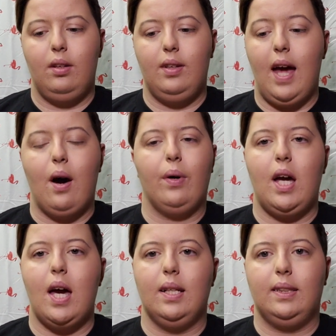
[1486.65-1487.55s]
Now it
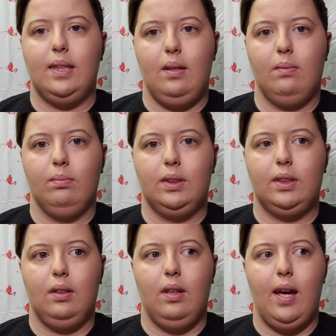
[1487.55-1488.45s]
kind of
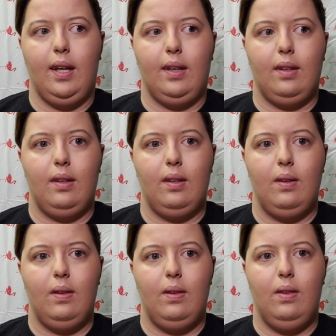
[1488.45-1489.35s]
seems like
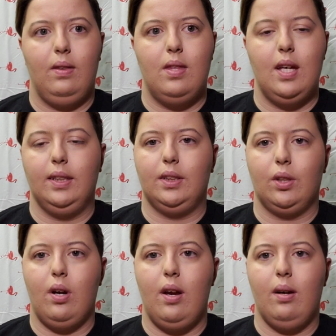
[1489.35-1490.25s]
the
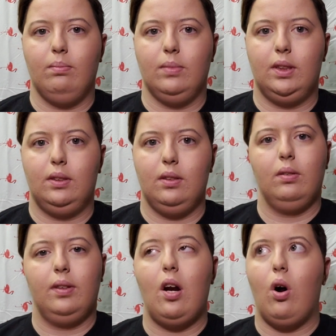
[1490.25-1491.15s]
Instagrams
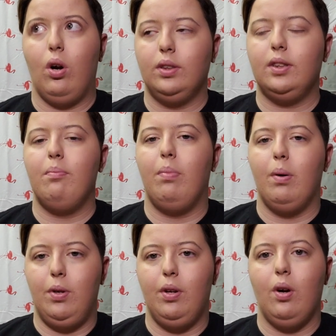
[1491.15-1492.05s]
that aren't
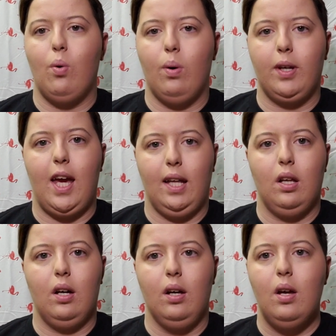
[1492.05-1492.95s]
Bermuda or
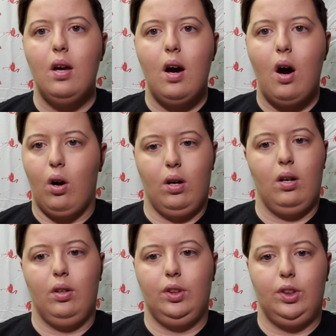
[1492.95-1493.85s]
Miquela
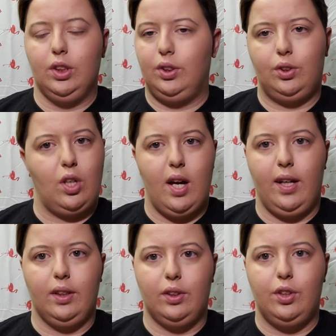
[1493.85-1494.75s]
are just
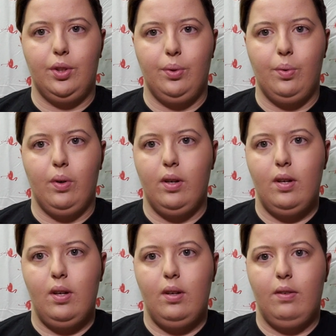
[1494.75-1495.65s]
trying to
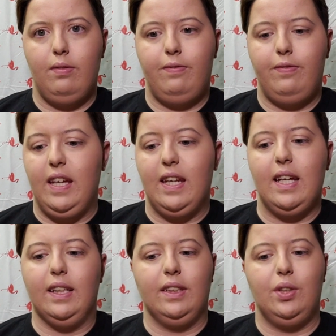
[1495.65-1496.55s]
feed
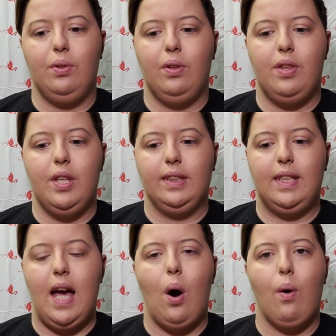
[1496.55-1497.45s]
into this
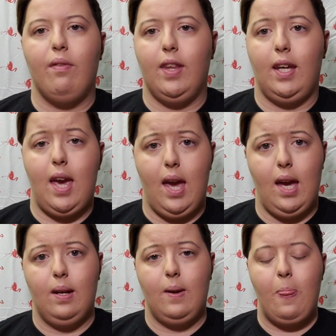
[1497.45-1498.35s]
however they
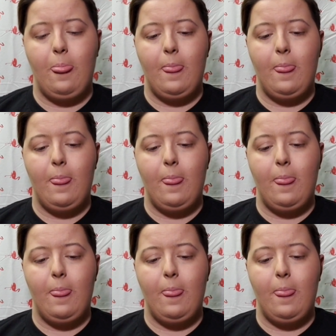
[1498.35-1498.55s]
can.